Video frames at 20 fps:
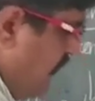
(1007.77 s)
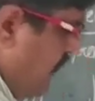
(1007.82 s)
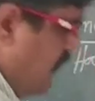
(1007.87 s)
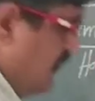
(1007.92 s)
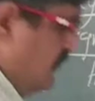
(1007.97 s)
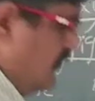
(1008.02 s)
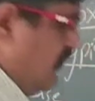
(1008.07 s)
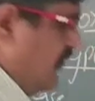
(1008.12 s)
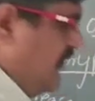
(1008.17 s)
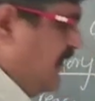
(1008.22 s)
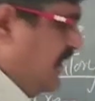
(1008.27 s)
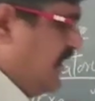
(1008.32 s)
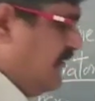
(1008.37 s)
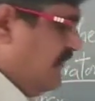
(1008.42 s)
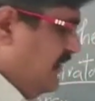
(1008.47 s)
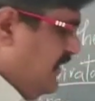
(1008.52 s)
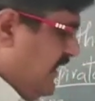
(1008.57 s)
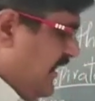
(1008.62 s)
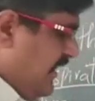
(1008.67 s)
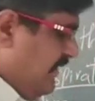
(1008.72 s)
So here we
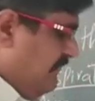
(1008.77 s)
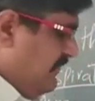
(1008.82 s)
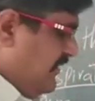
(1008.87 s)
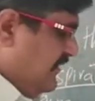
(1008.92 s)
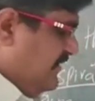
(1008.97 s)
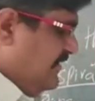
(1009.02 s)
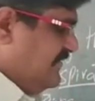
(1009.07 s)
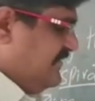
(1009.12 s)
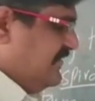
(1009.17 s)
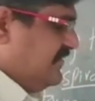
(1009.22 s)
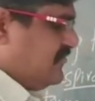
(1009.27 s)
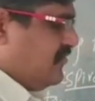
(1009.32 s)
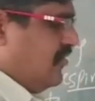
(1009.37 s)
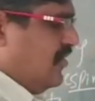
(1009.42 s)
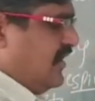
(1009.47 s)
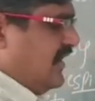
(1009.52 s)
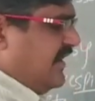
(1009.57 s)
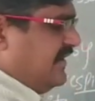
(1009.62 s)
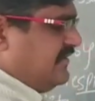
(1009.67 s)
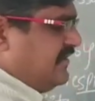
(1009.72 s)
will having, this is
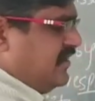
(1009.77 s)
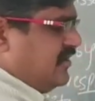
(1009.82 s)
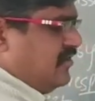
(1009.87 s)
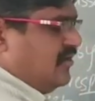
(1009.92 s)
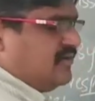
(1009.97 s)
called as an